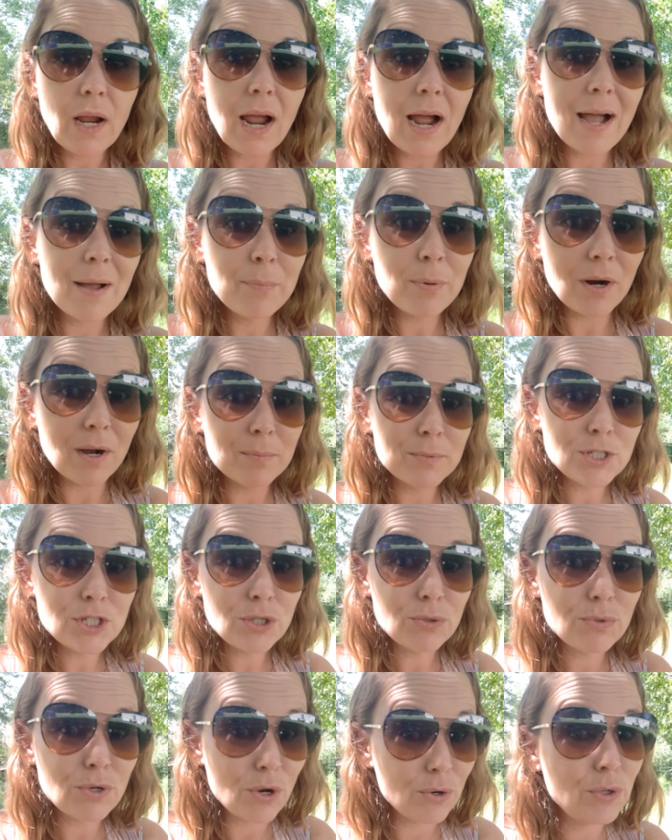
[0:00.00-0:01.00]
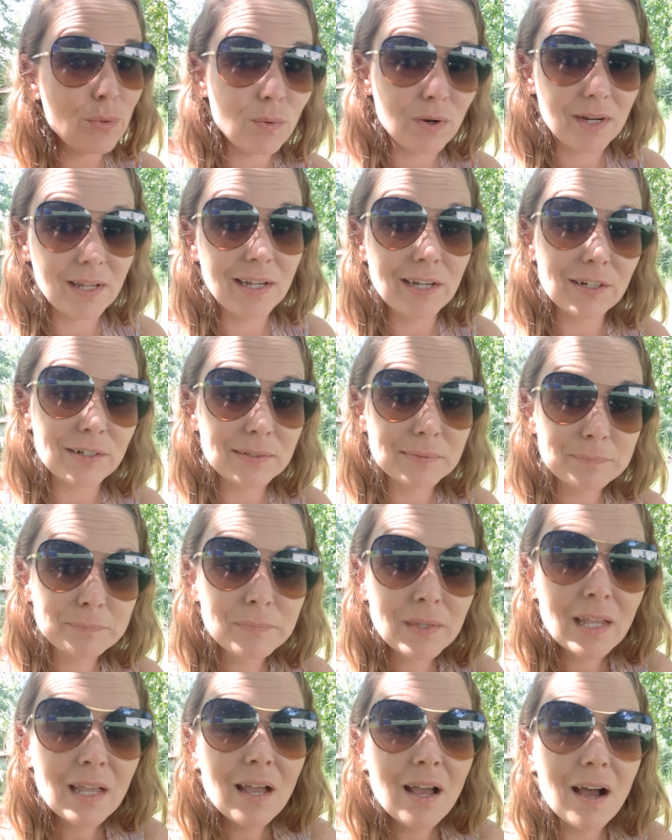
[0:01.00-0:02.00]
I promise you, no, you want to hear
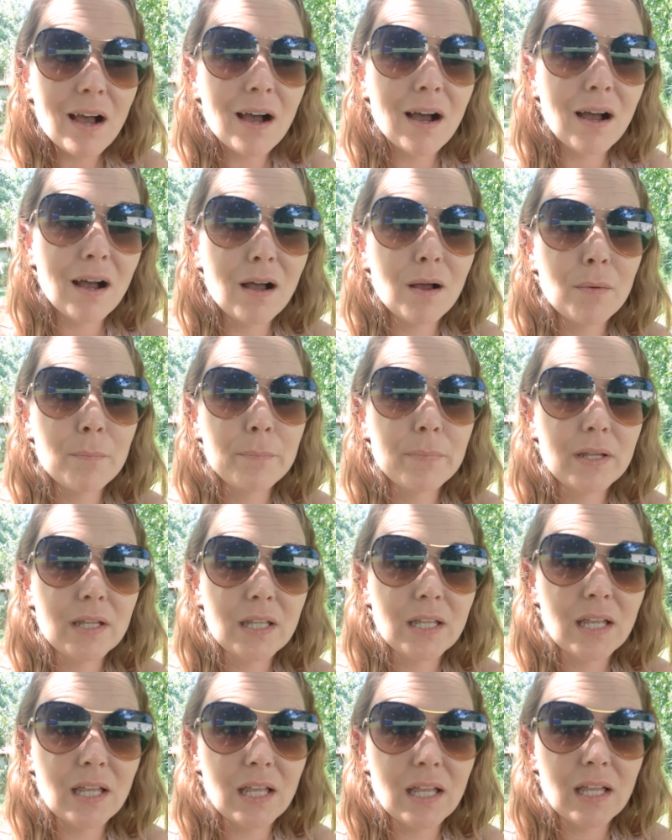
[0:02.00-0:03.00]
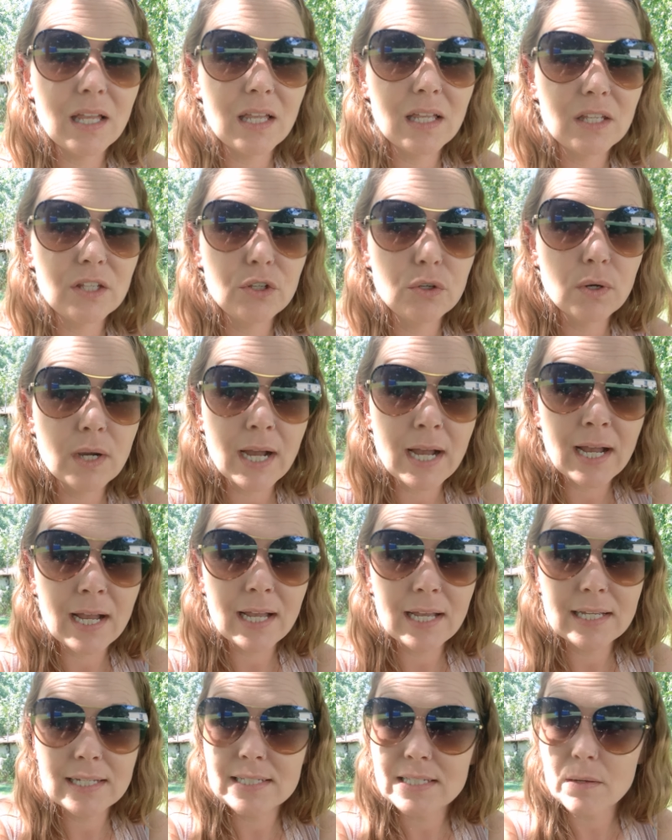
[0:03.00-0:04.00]
it. You
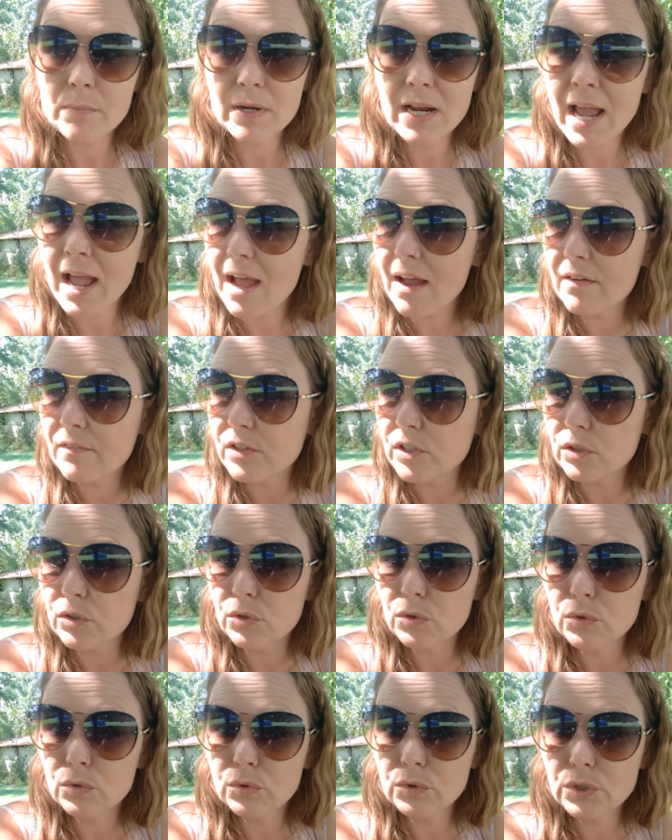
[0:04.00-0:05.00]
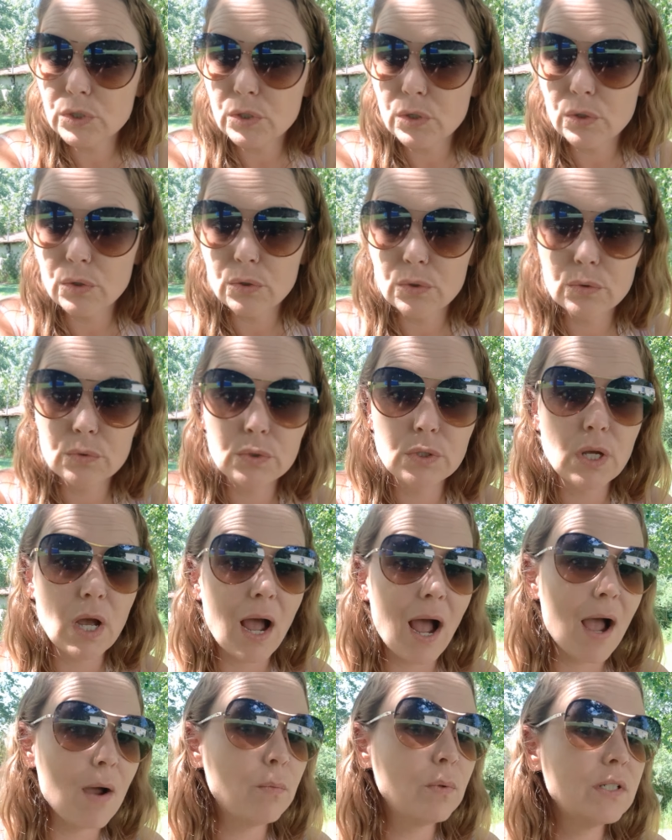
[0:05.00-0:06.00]
guys, I'm going to have you,
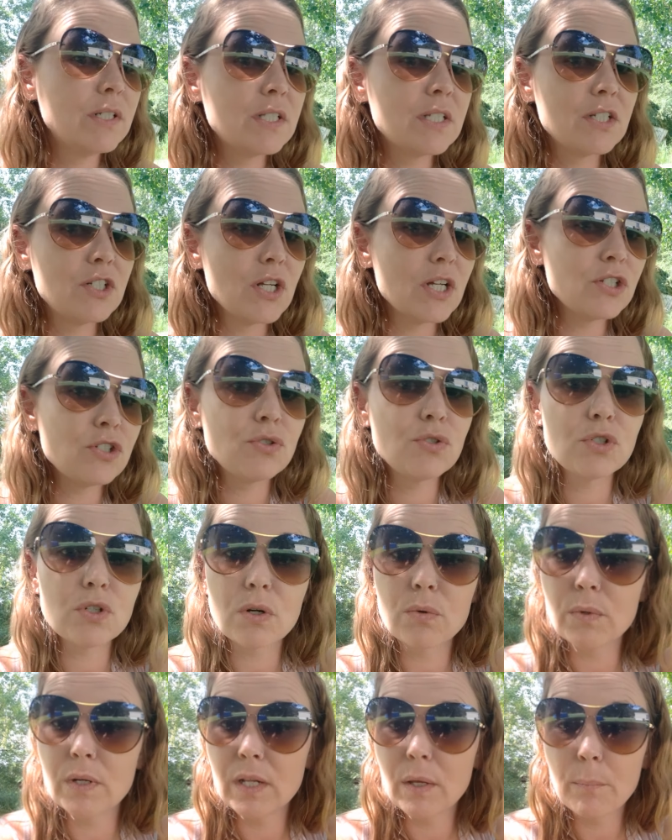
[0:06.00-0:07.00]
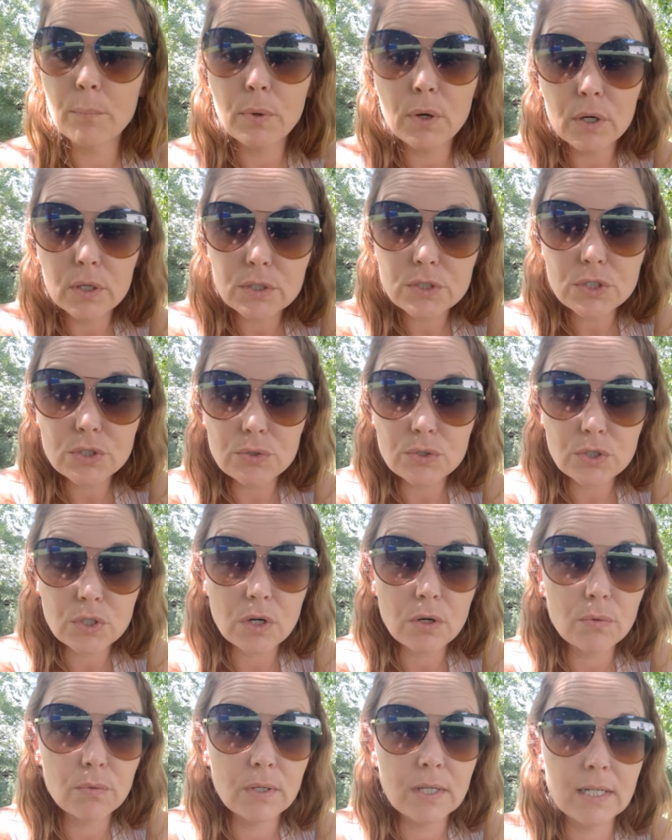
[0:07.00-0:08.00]
I would suggest you start reading books. You
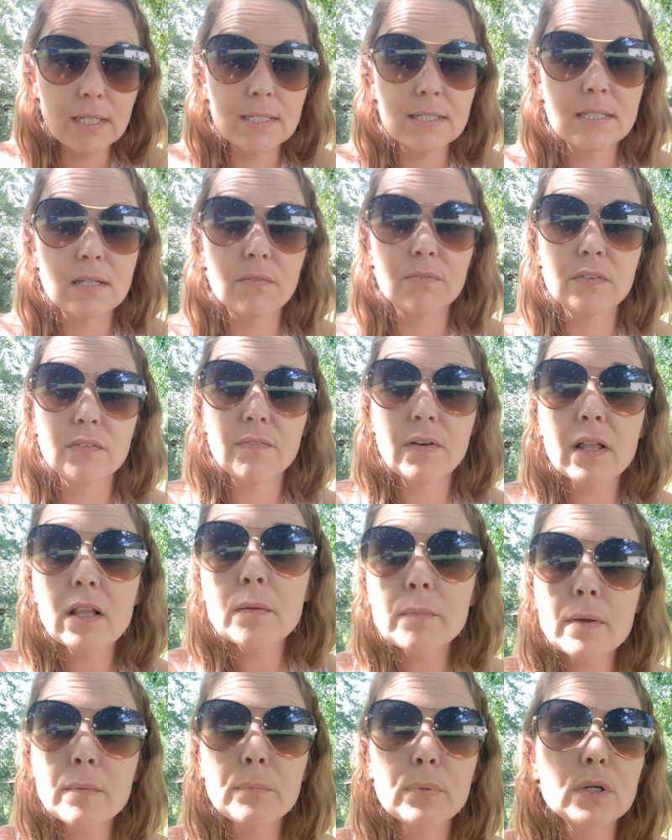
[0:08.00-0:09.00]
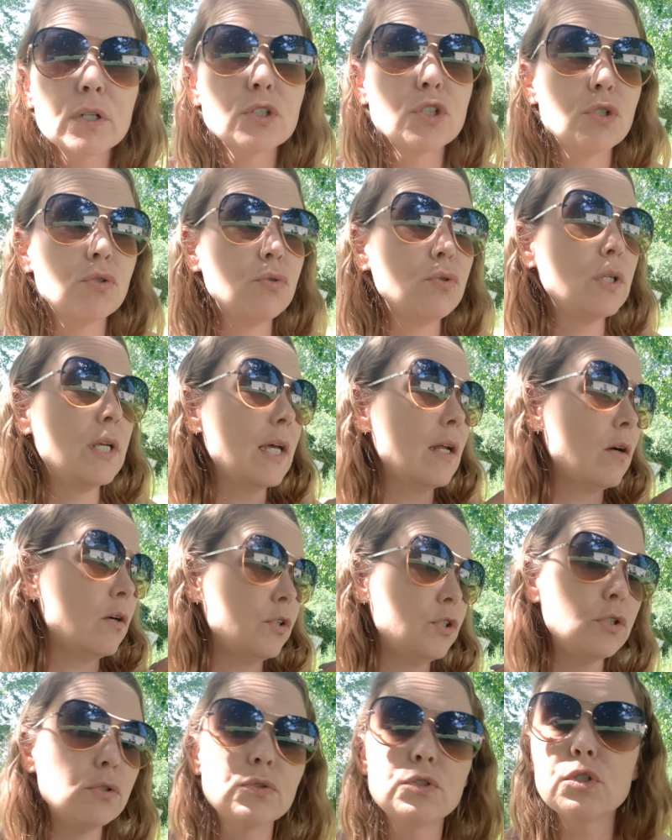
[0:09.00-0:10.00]
start reading self-development books. You get
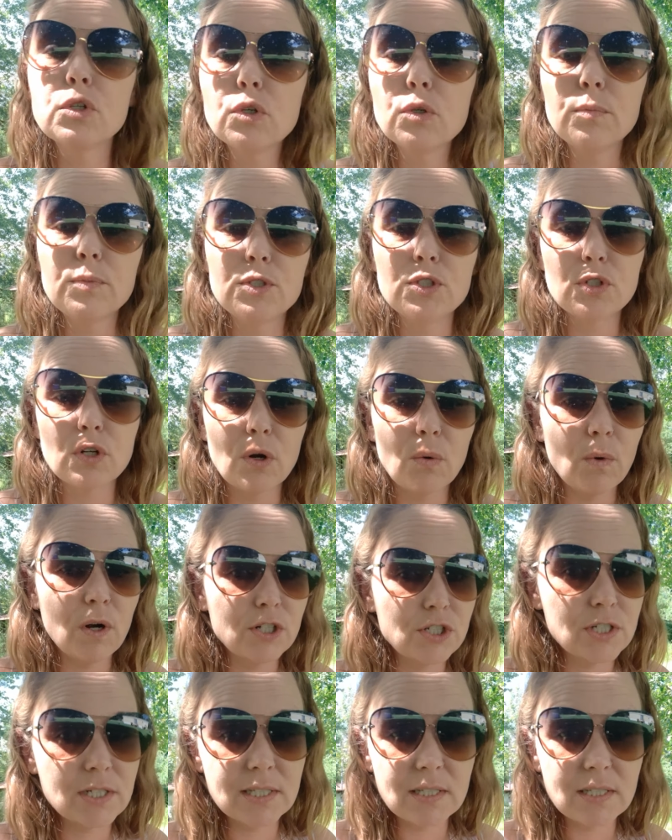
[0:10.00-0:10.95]
on YouTube. You start watching